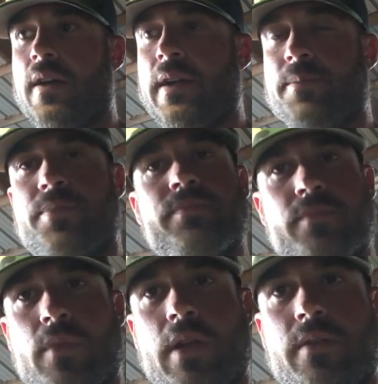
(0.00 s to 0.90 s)

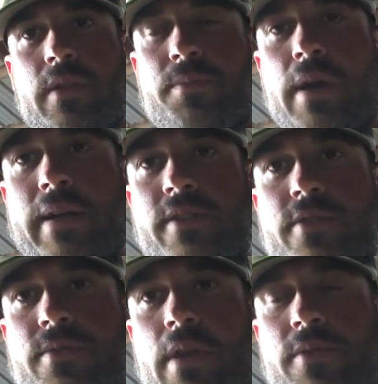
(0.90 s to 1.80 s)
in
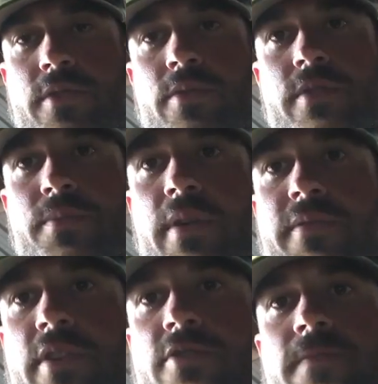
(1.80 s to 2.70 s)
practice, when I was doing some
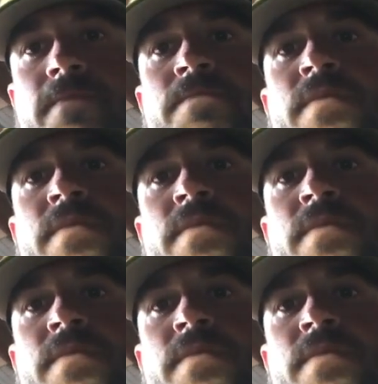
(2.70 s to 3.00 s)
pre-fishing,